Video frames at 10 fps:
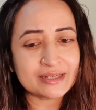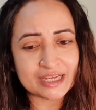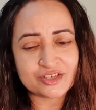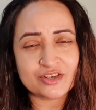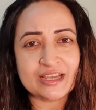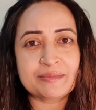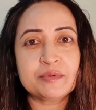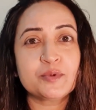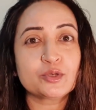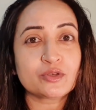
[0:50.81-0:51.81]
Texture can be
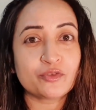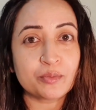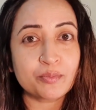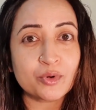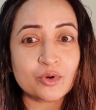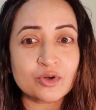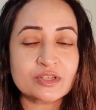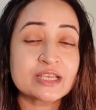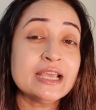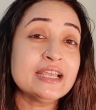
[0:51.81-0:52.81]
because of your pores,